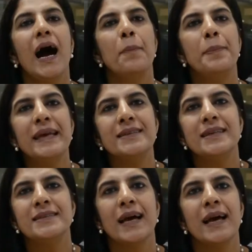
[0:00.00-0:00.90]
Our Big
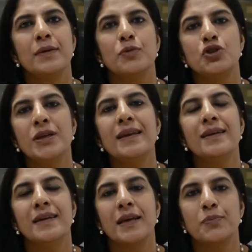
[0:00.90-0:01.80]
Data and Machine
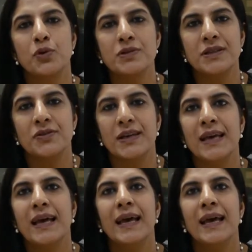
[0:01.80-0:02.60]
Learning Prodegree